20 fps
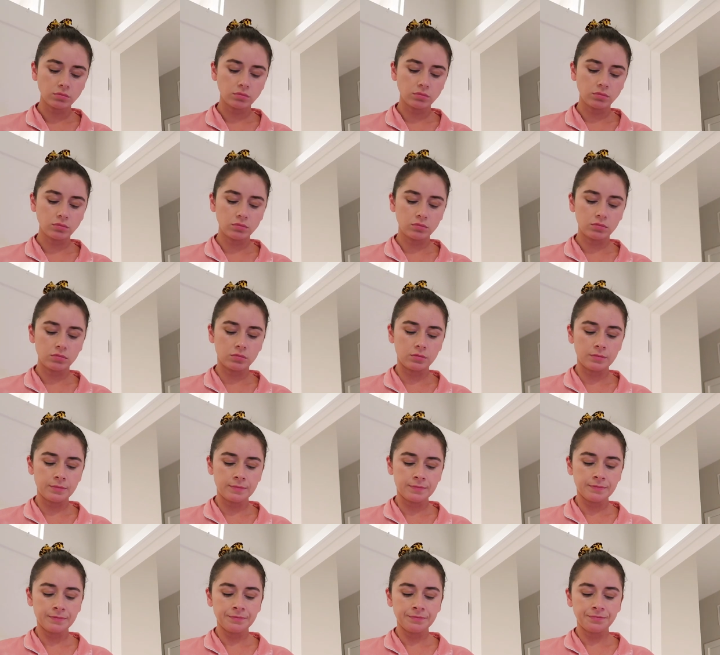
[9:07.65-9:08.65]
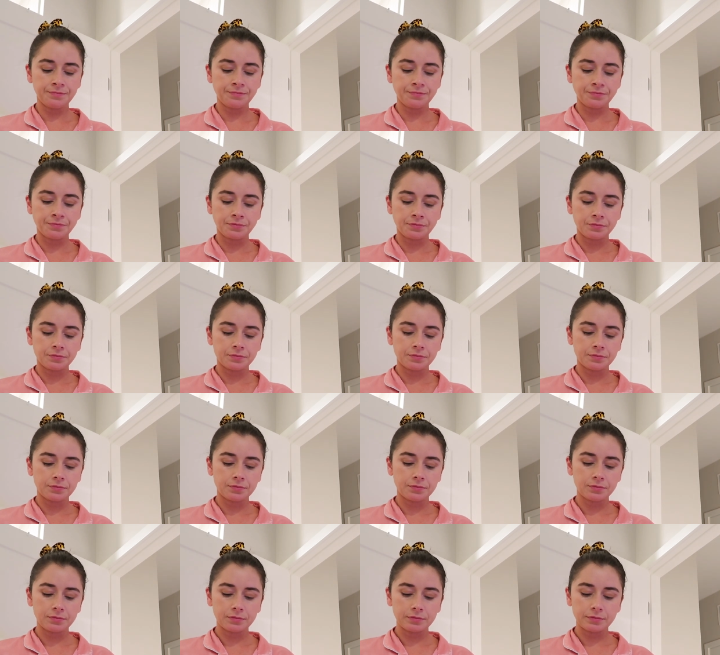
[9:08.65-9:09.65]

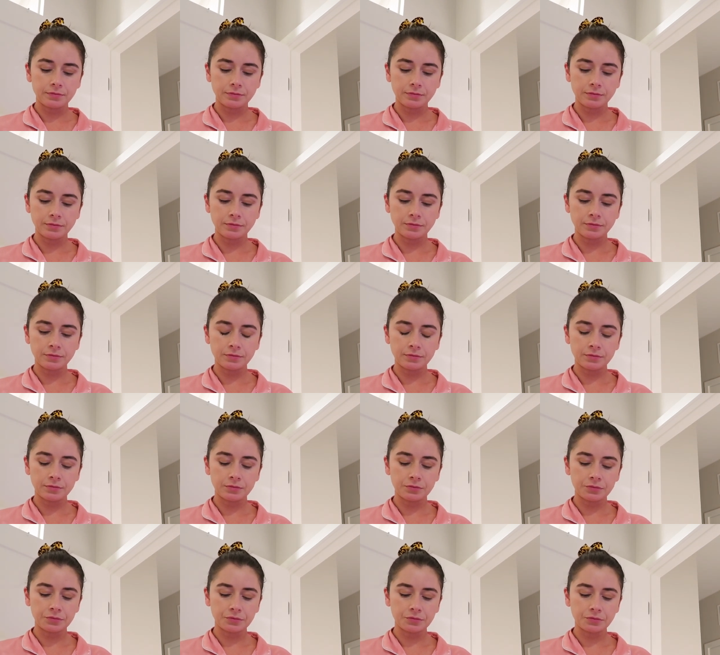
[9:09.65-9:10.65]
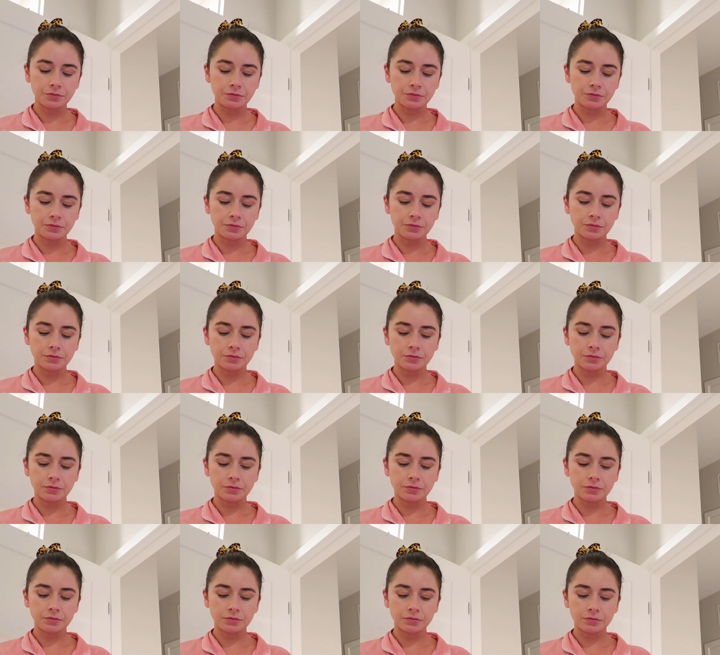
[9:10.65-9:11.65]

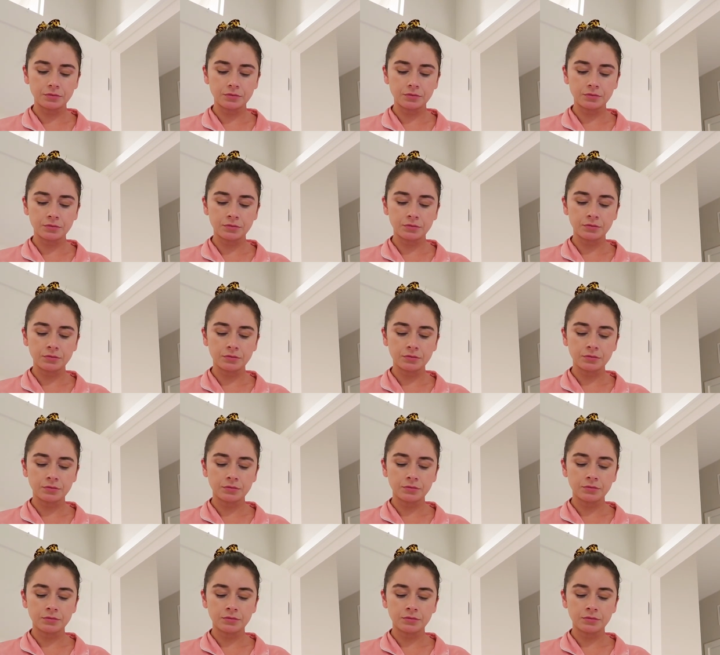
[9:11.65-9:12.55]
Nobody speaks.